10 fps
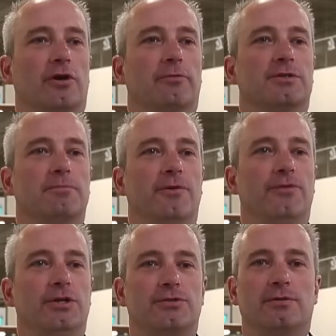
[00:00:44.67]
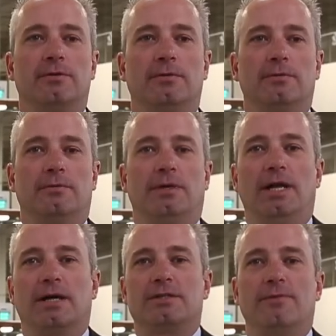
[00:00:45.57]
children's movies and
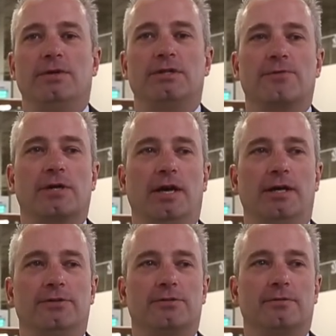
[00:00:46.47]
activities for kids.